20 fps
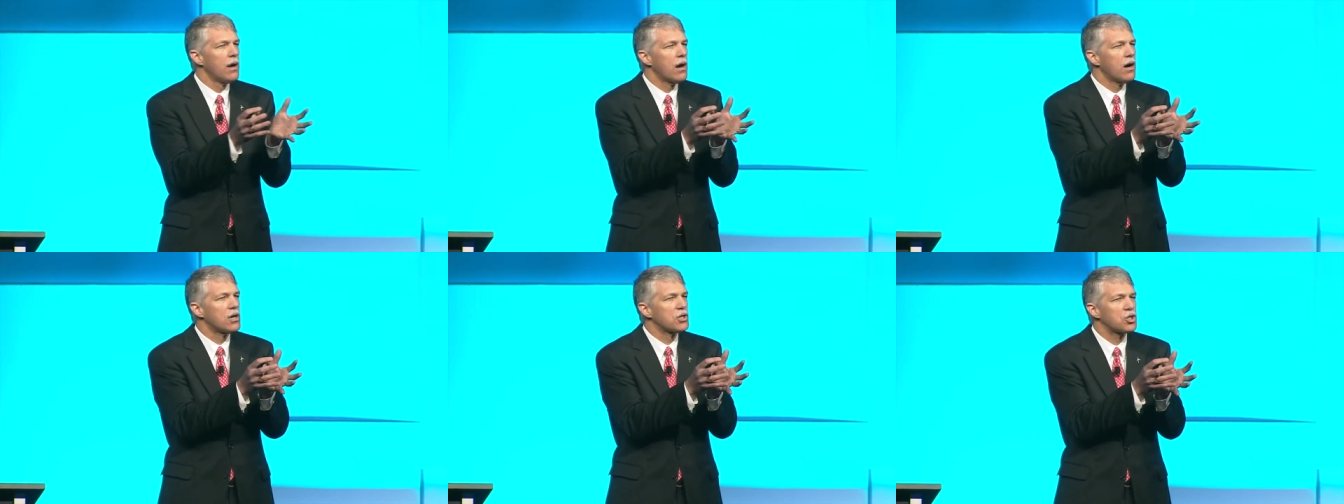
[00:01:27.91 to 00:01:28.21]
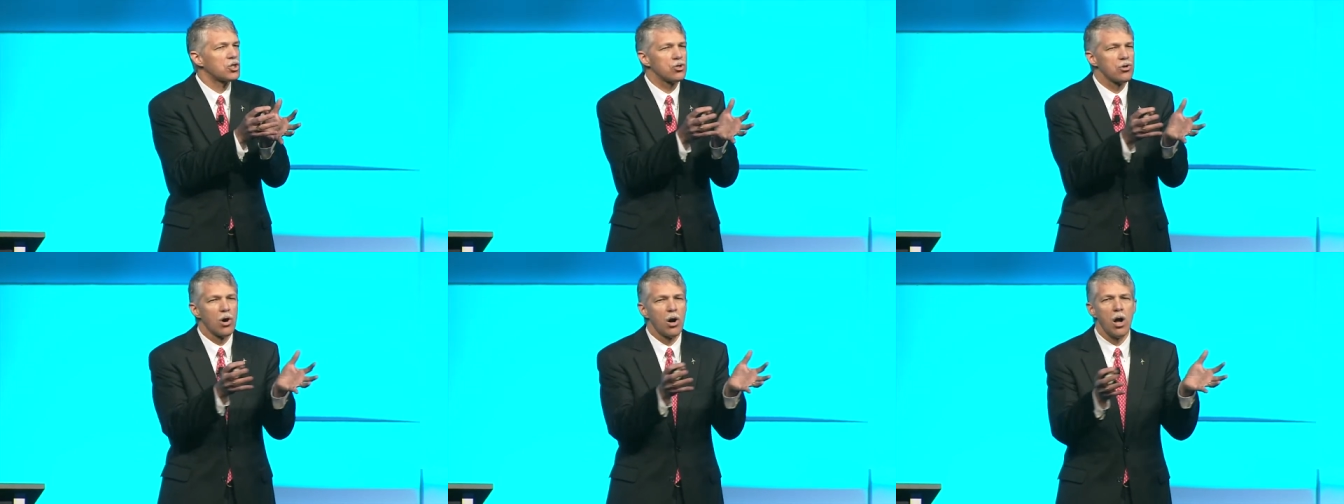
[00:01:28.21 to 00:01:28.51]
a
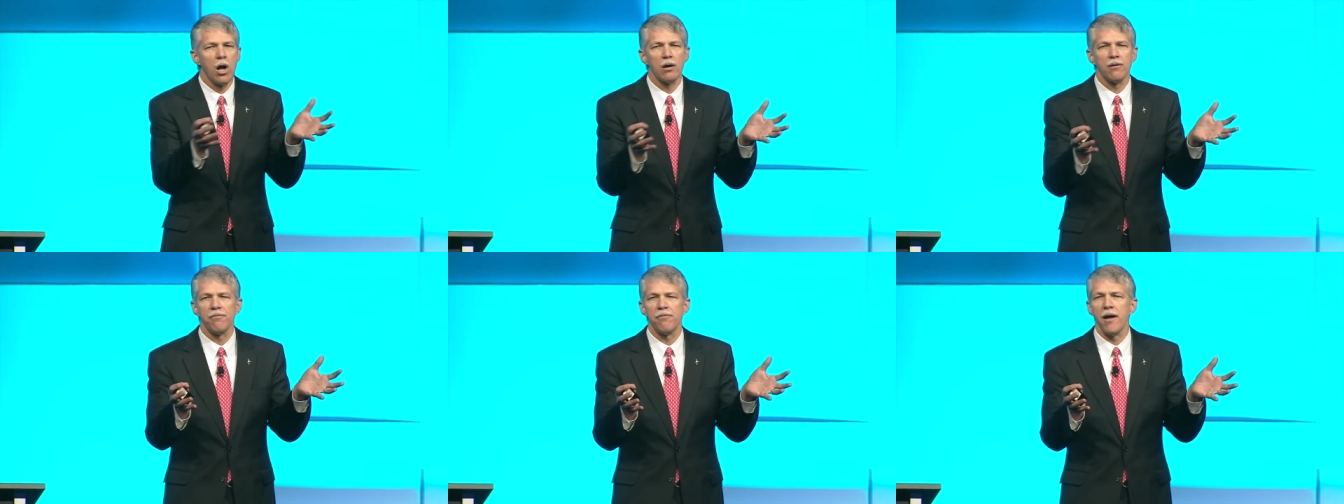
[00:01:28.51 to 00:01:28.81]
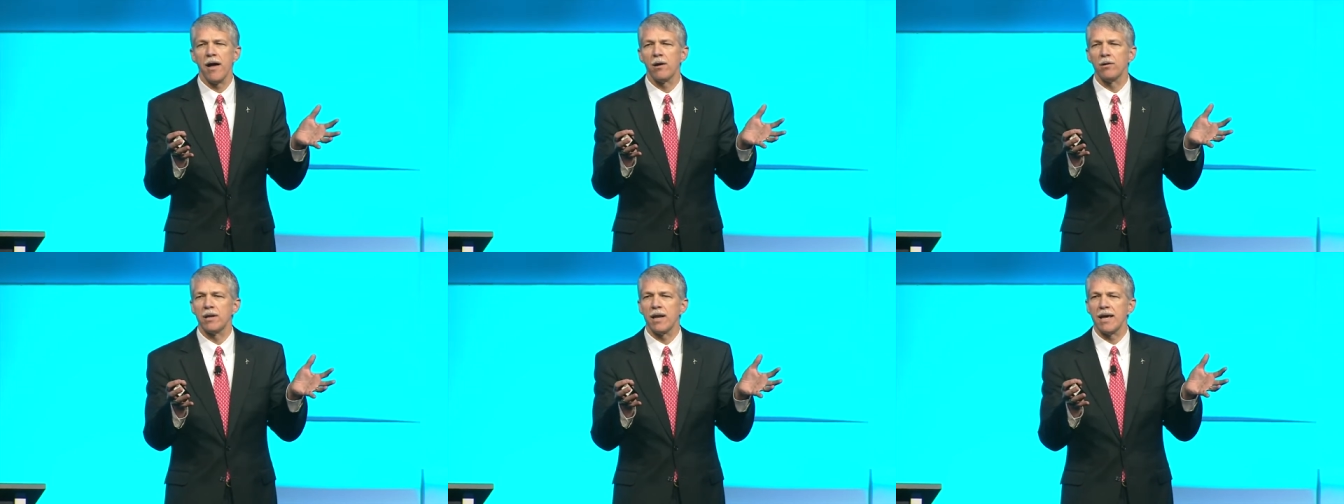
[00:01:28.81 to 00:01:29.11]
strong
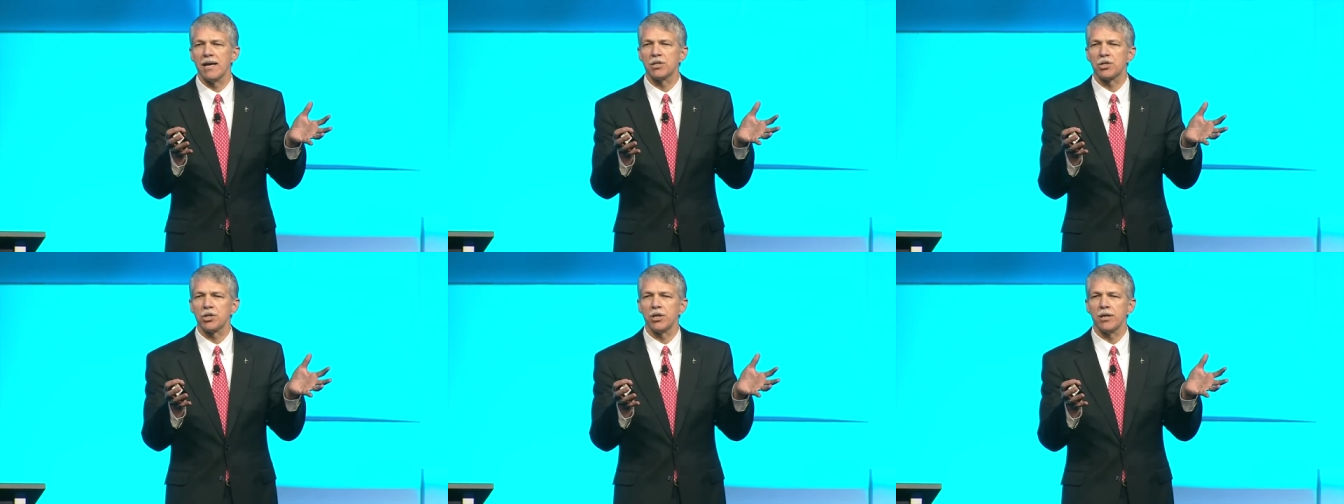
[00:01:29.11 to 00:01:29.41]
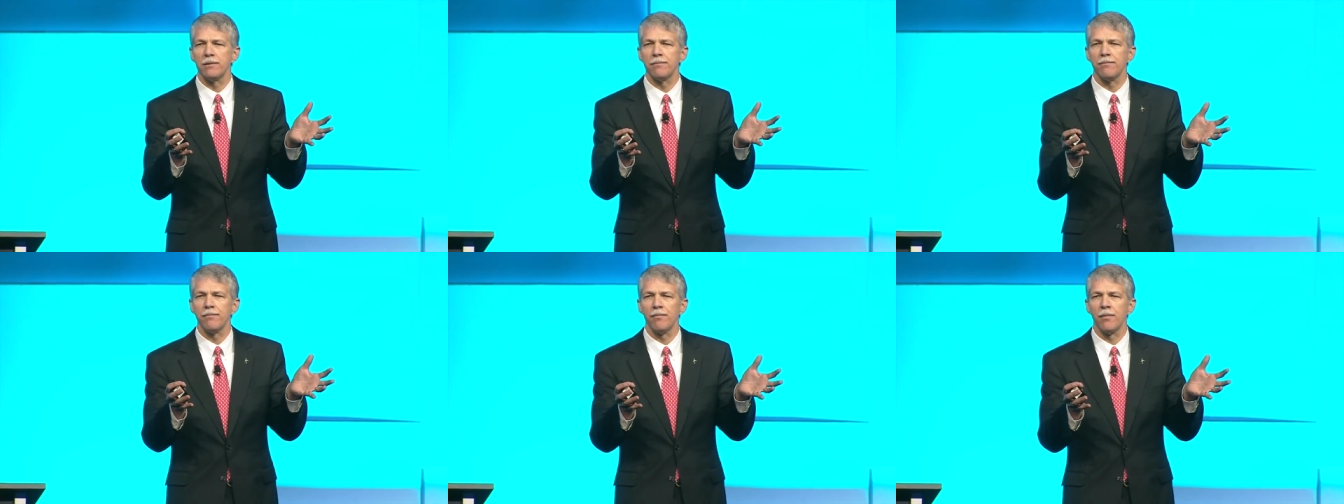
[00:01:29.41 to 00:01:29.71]

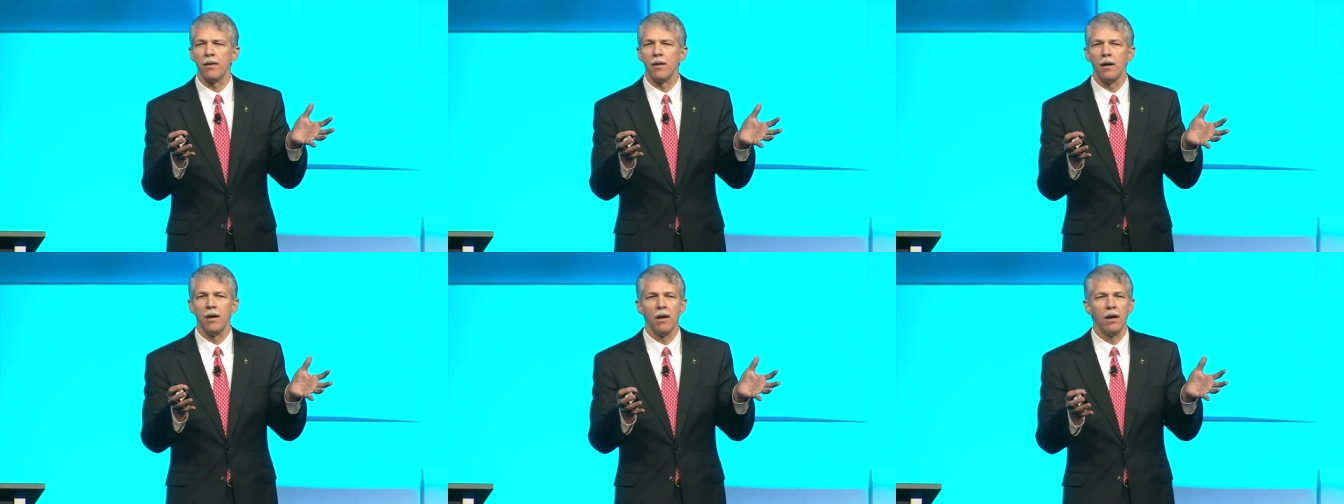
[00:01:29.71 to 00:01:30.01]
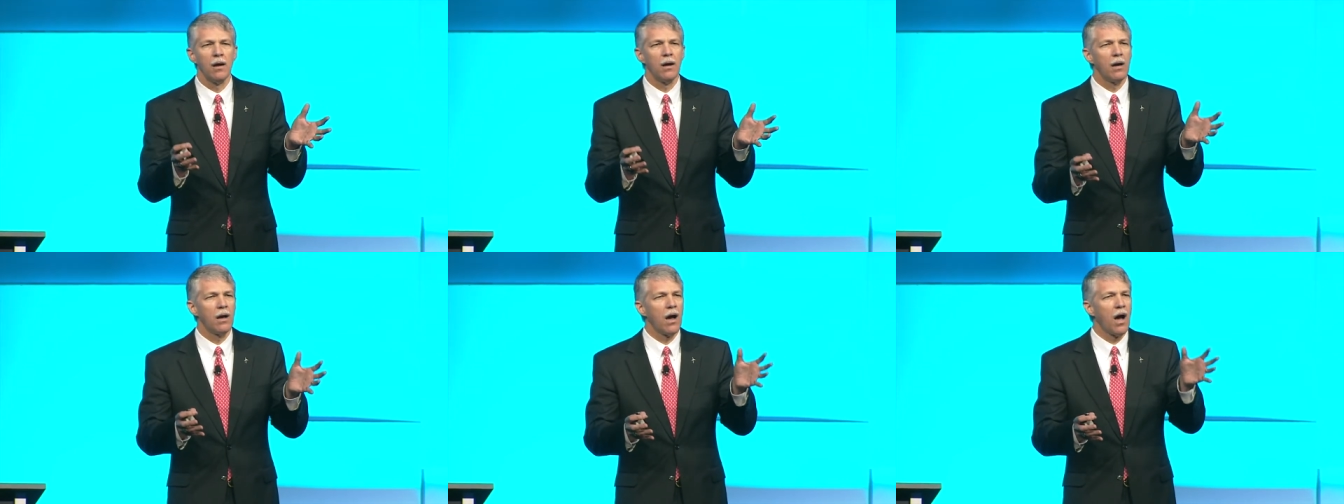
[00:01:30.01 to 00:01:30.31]
foundation
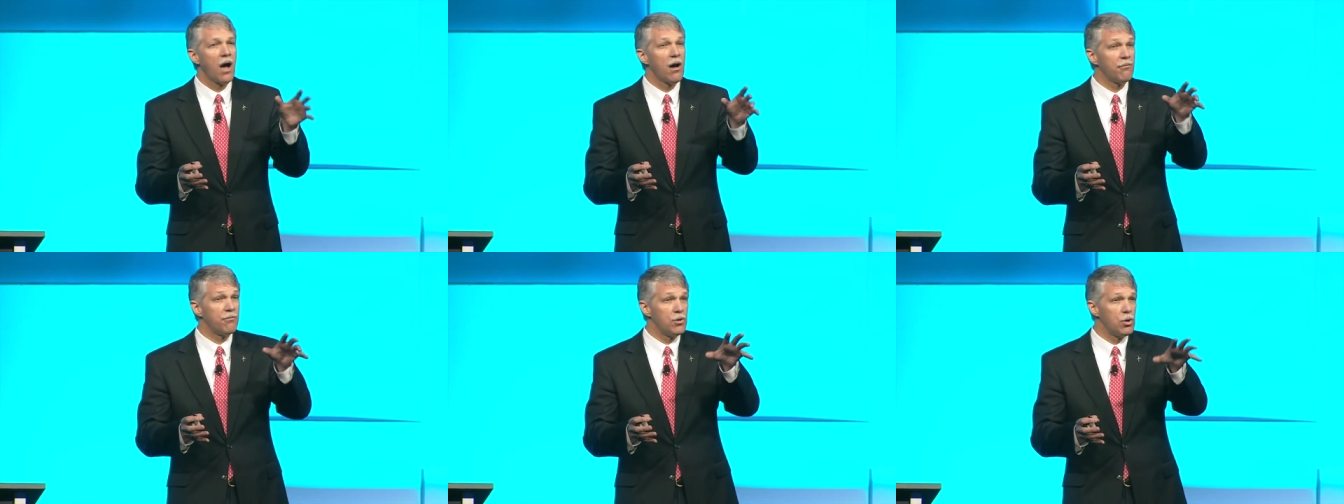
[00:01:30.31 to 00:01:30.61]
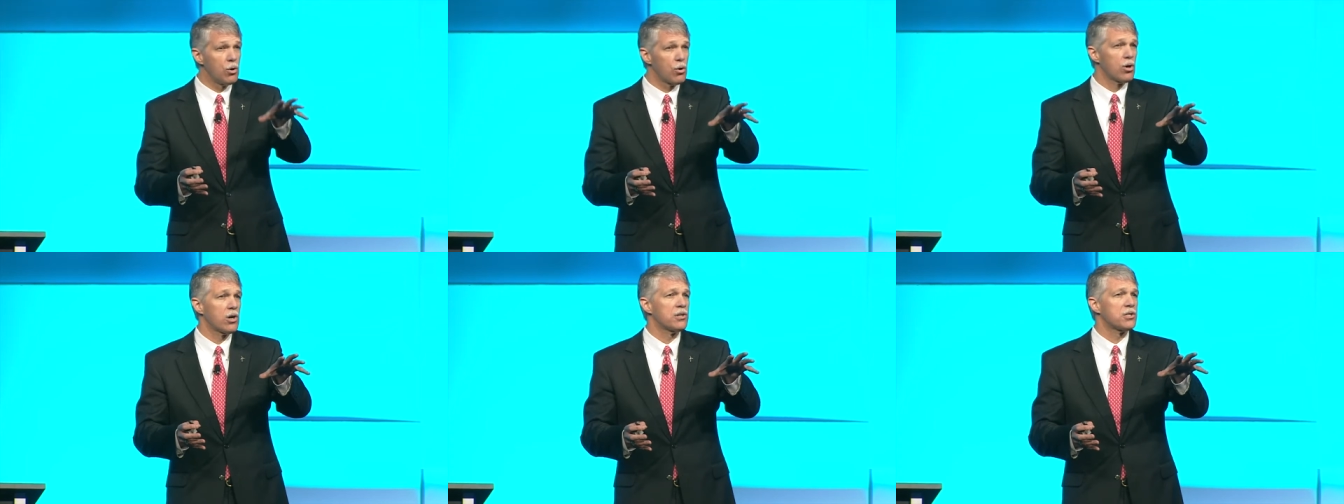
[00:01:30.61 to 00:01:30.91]
of
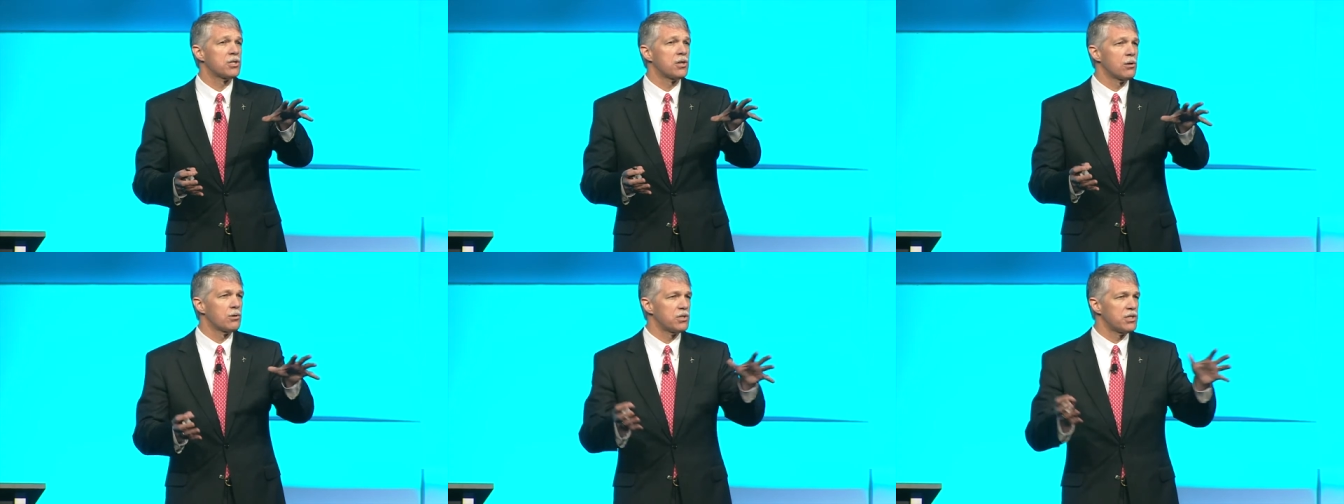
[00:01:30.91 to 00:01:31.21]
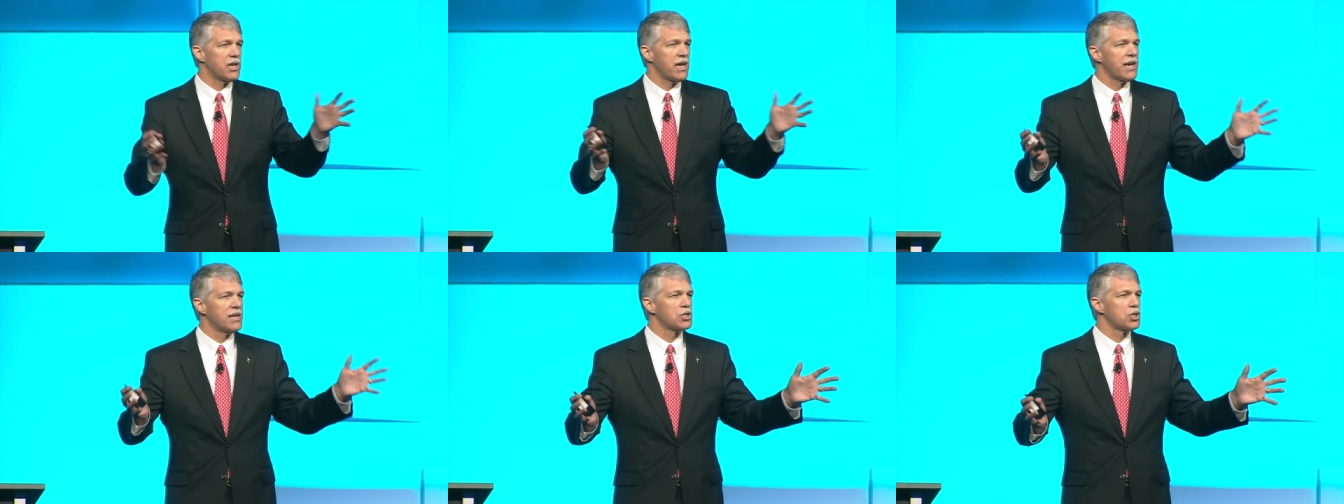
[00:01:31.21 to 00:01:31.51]
your
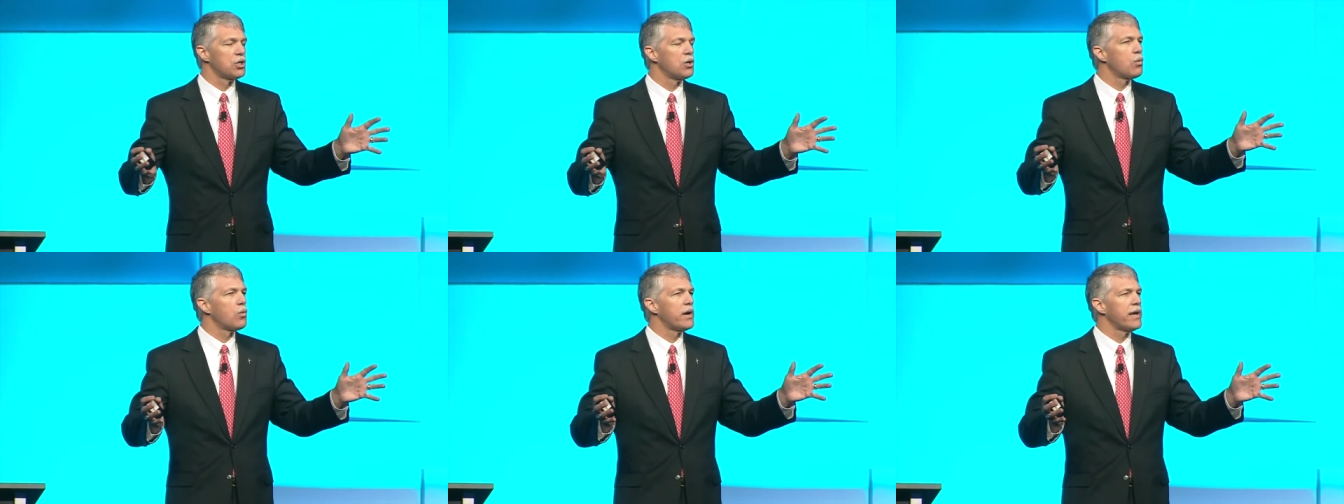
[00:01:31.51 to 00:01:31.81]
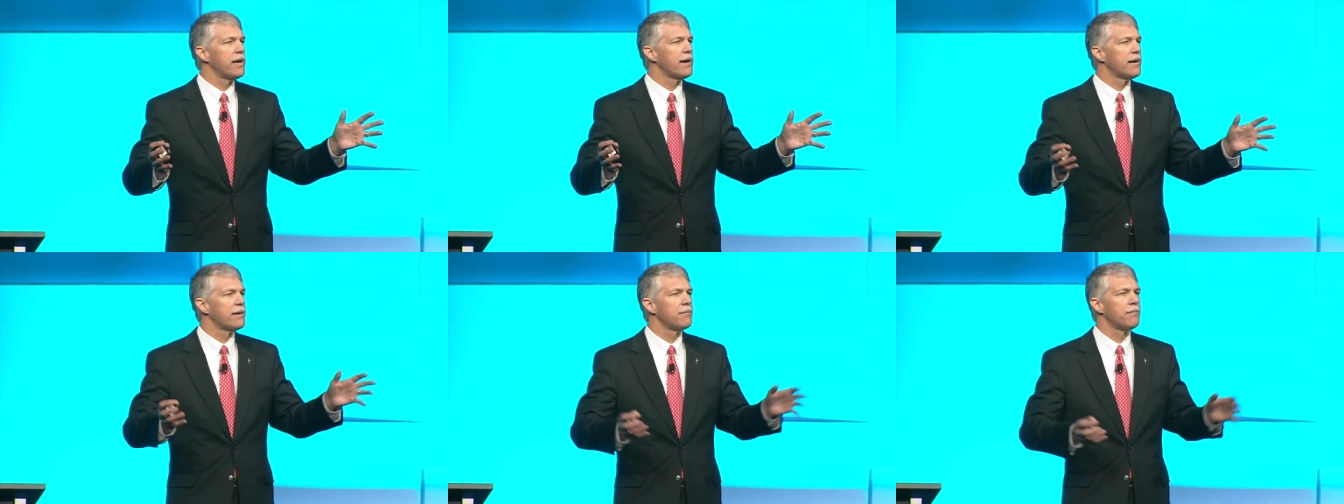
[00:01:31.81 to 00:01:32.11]
association,
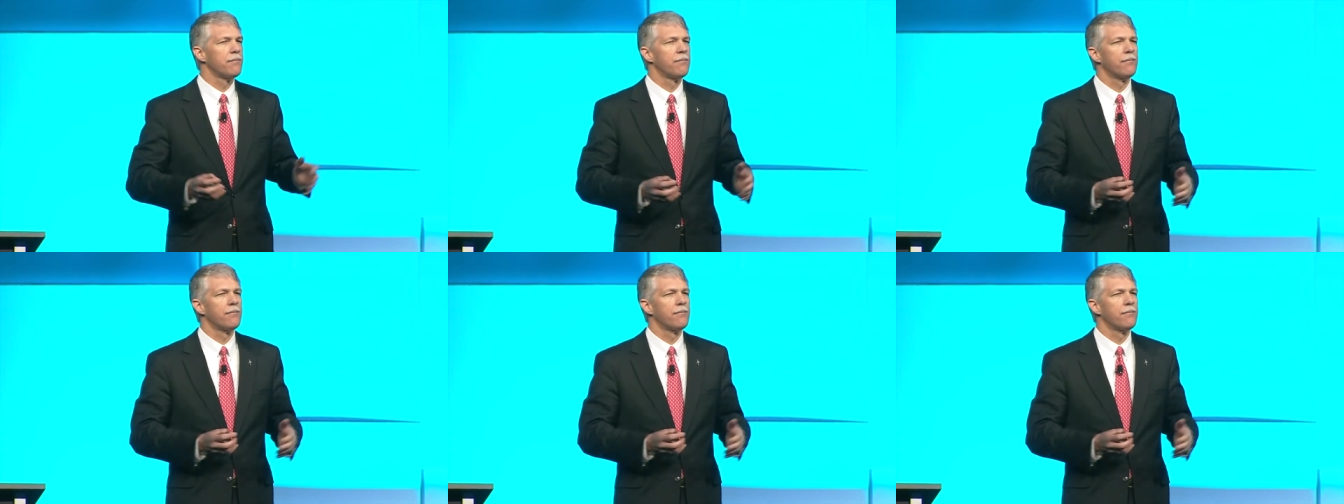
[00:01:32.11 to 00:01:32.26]
AWEA,